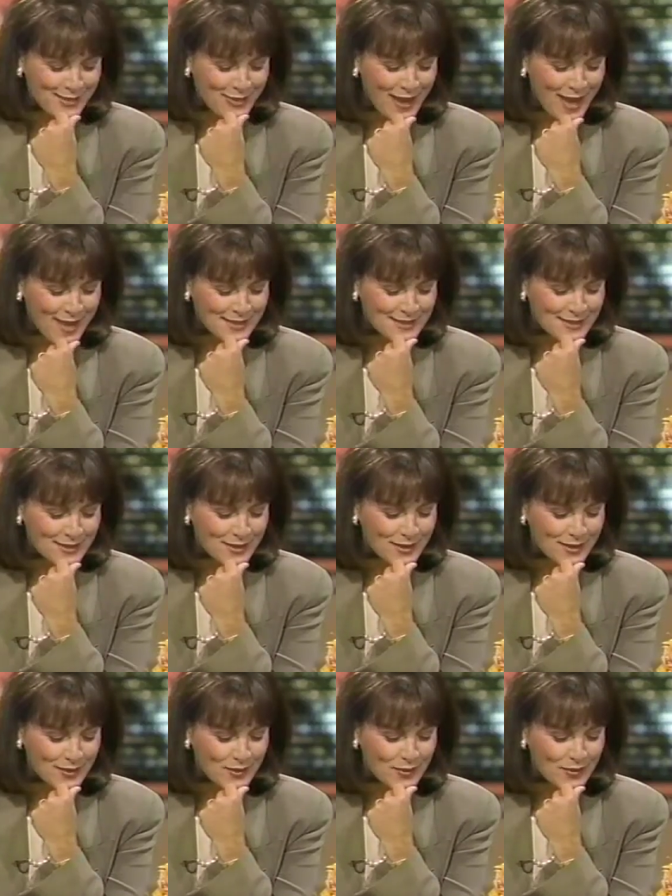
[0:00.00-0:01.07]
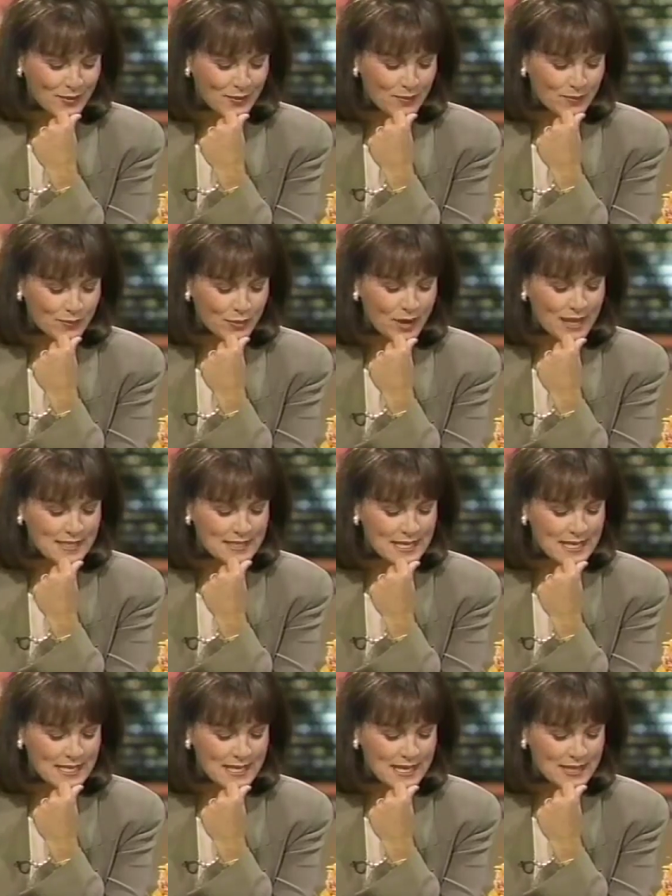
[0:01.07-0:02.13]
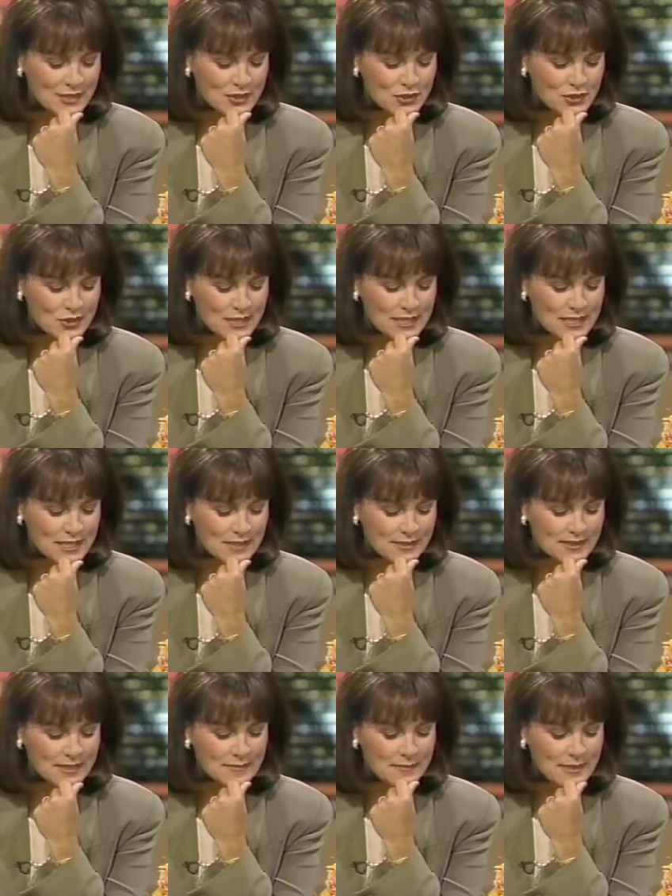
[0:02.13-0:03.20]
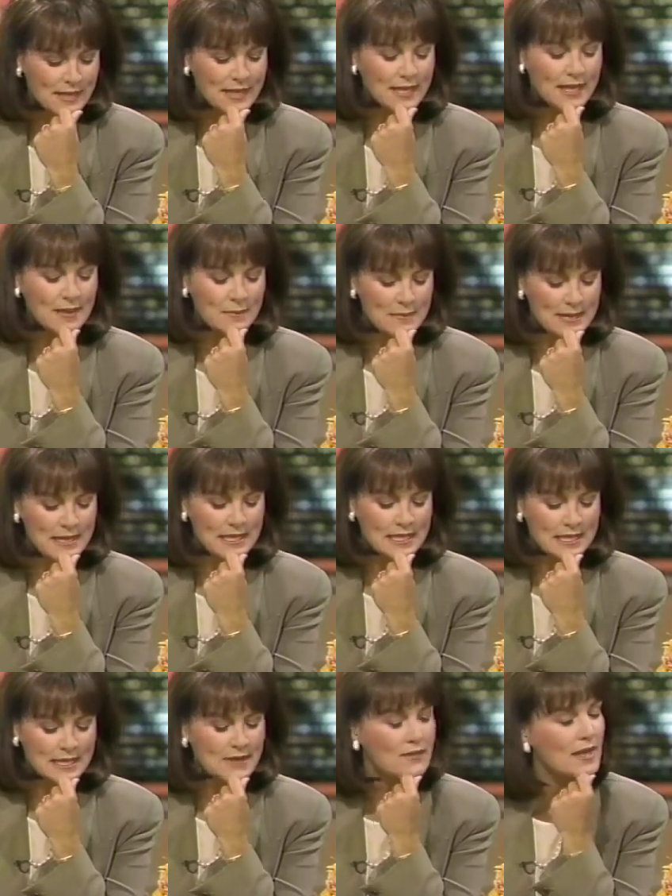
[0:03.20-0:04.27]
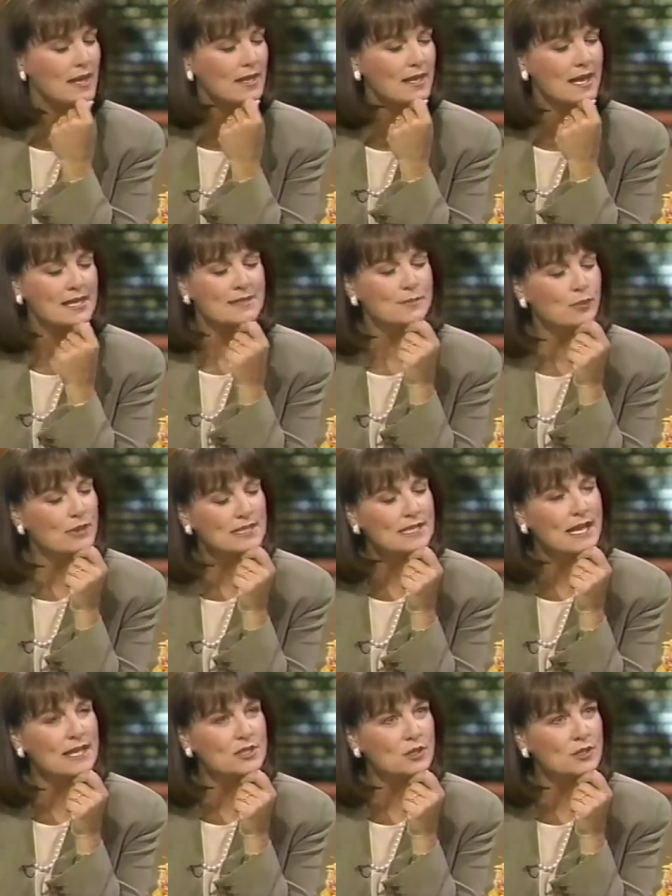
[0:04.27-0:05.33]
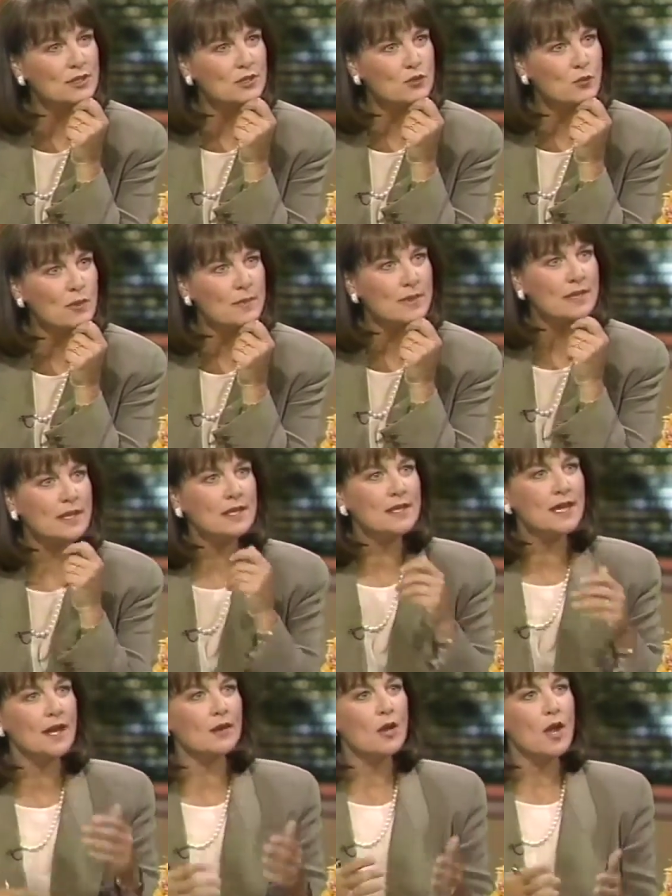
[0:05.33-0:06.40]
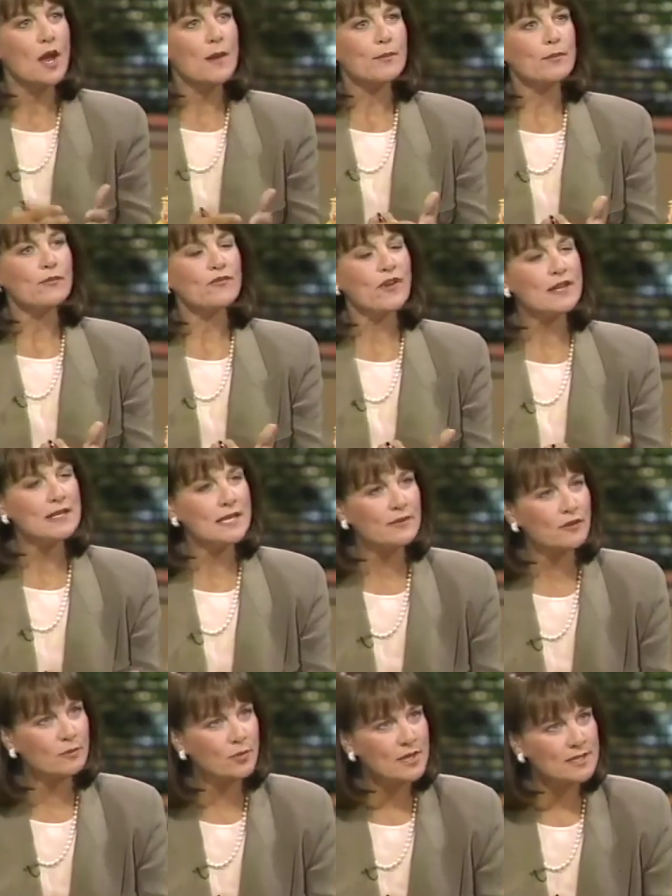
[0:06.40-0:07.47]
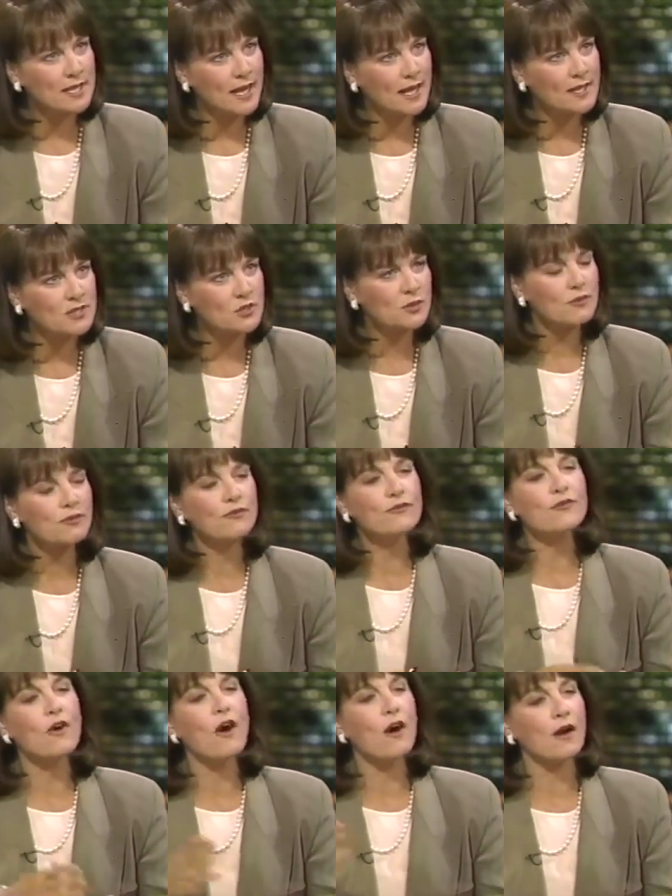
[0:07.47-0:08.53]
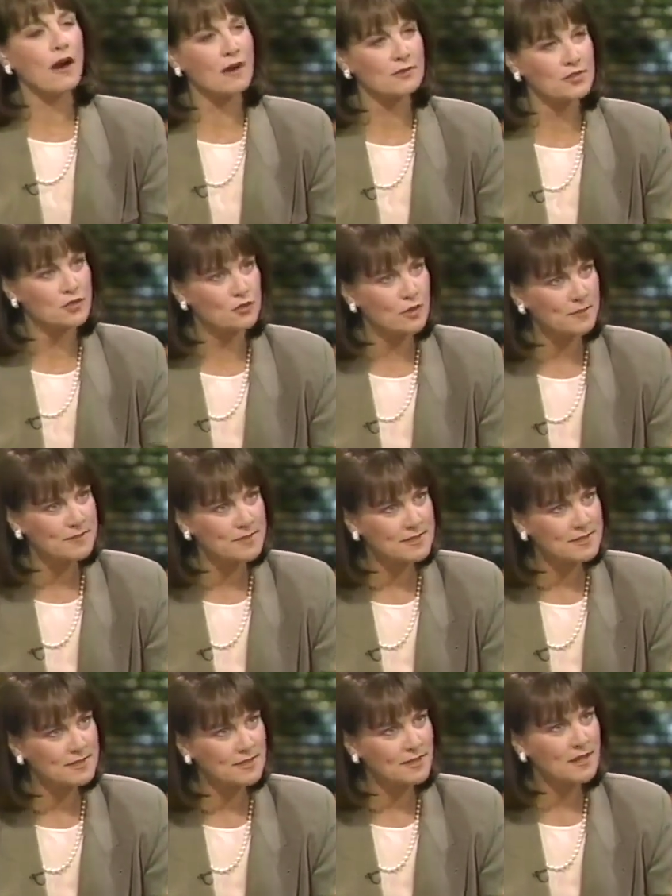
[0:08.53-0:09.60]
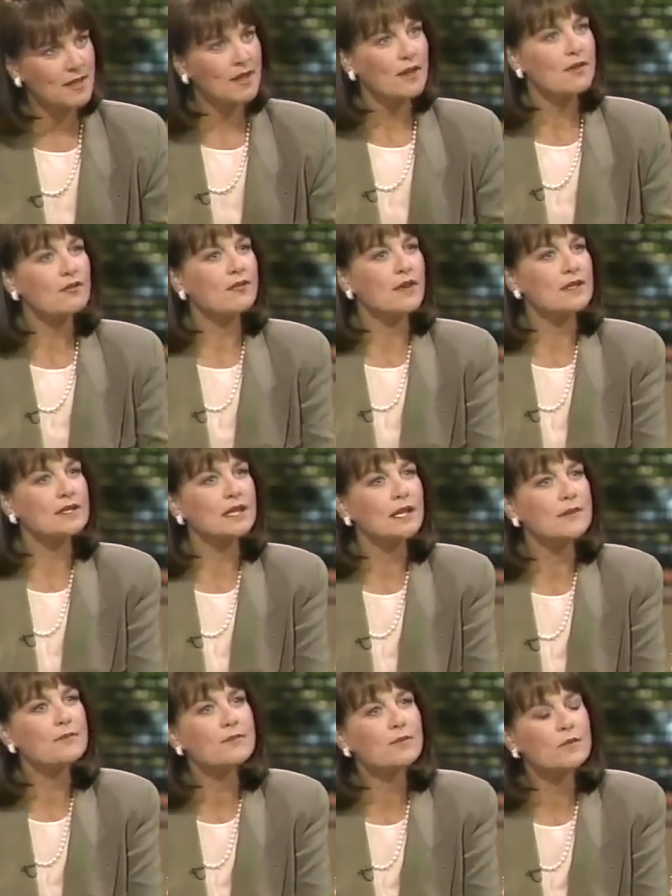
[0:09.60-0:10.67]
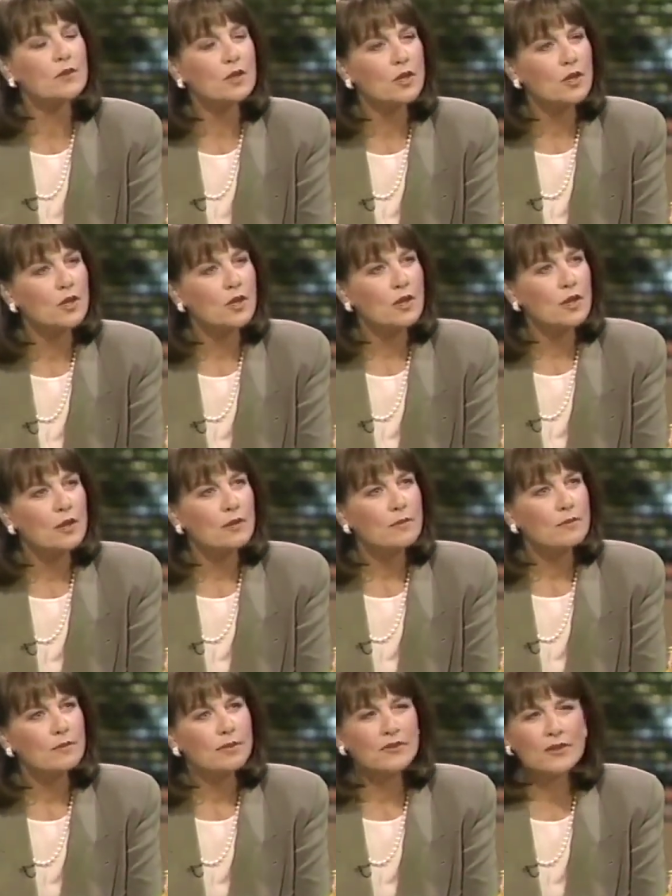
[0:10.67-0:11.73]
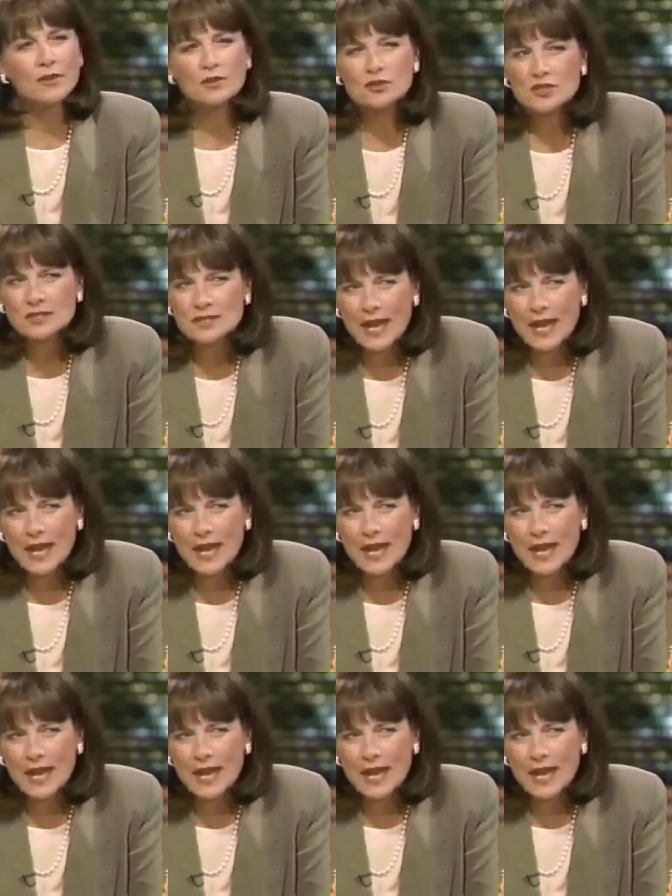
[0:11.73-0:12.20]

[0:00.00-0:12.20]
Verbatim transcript: that prostate cancer kills as many men as breast cancer kills women, and yet funding for breast cancer far outstrips 660% more funding for breast cancer. But those